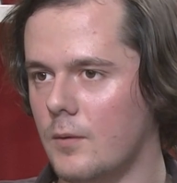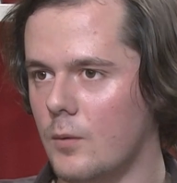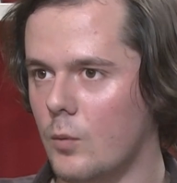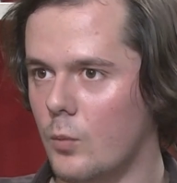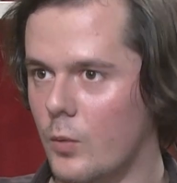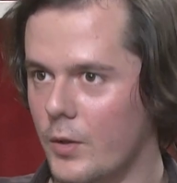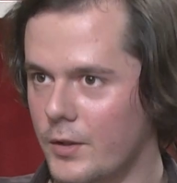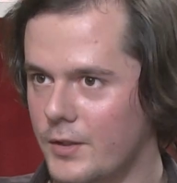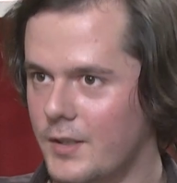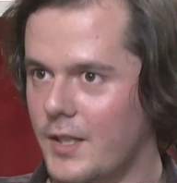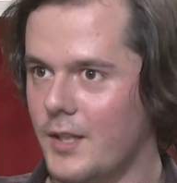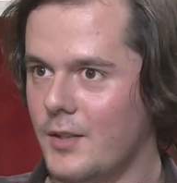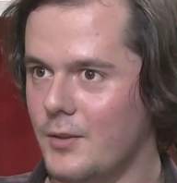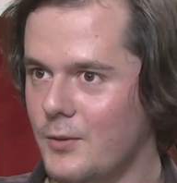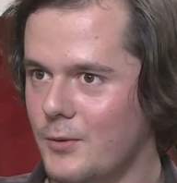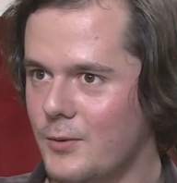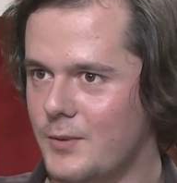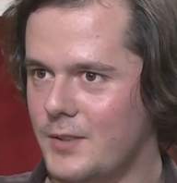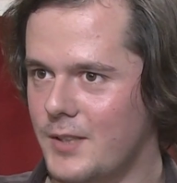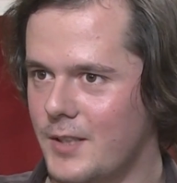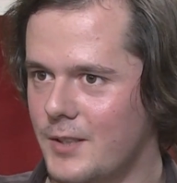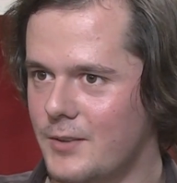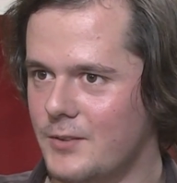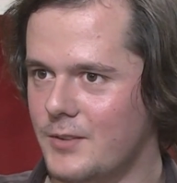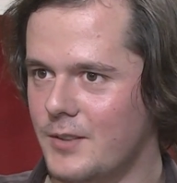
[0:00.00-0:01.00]
What can you
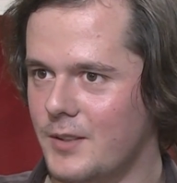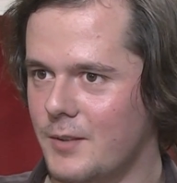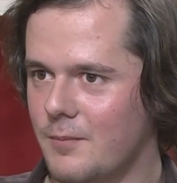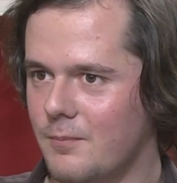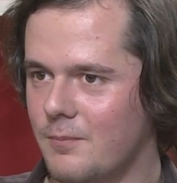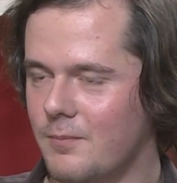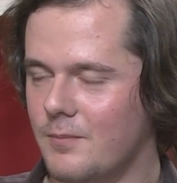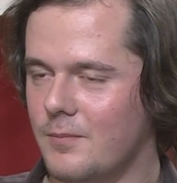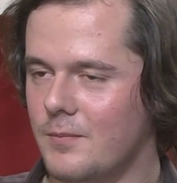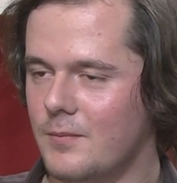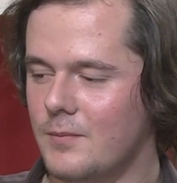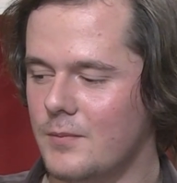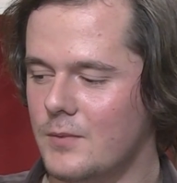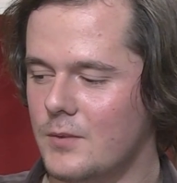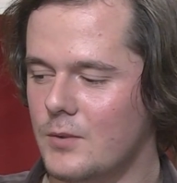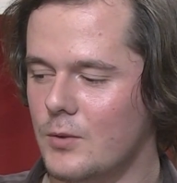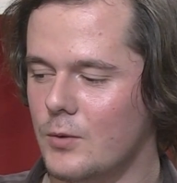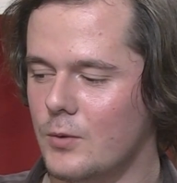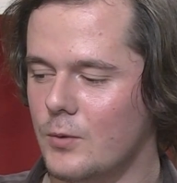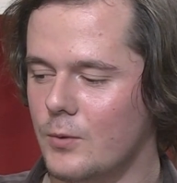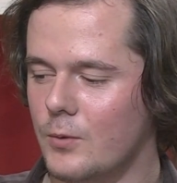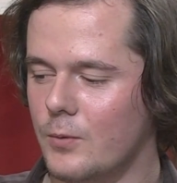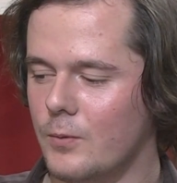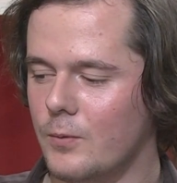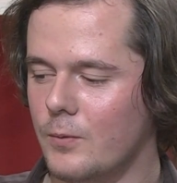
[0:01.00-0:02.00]
tell them
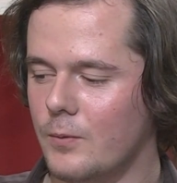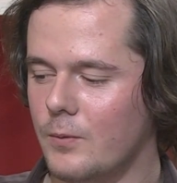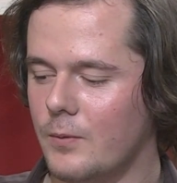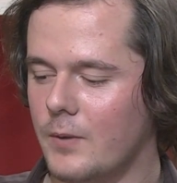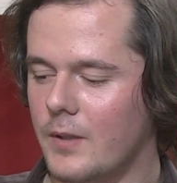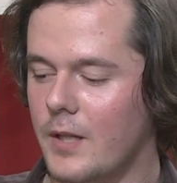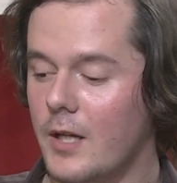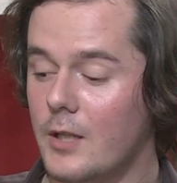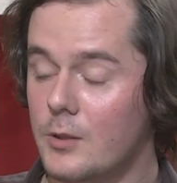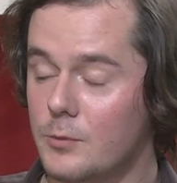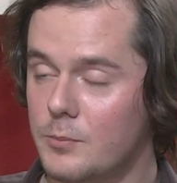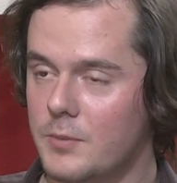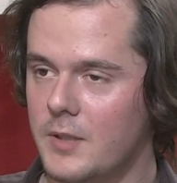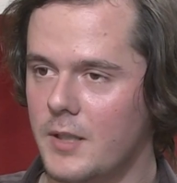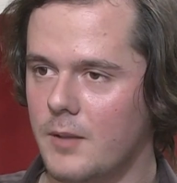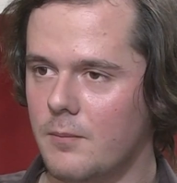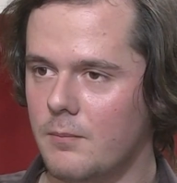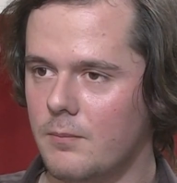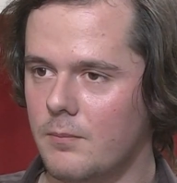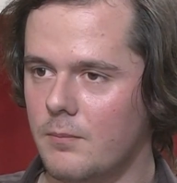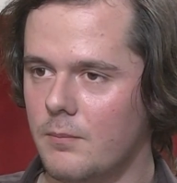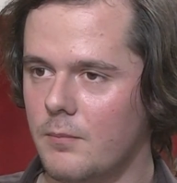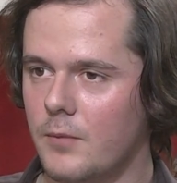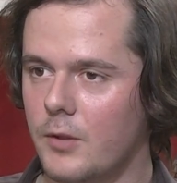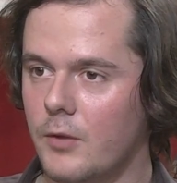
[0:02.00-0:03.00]
to help
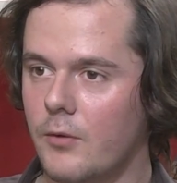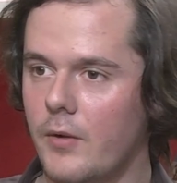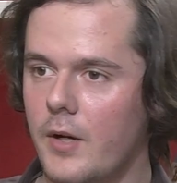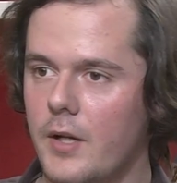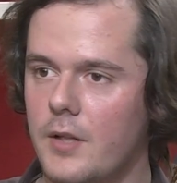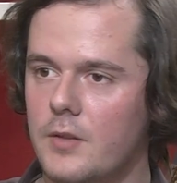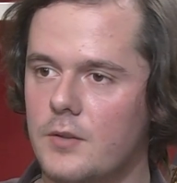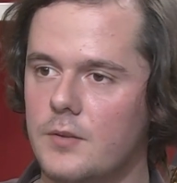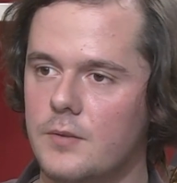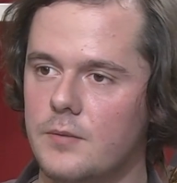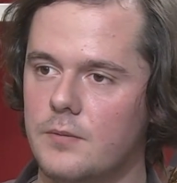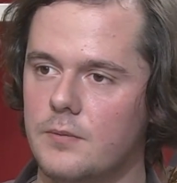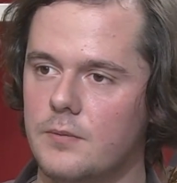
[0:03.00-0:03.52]
them migrate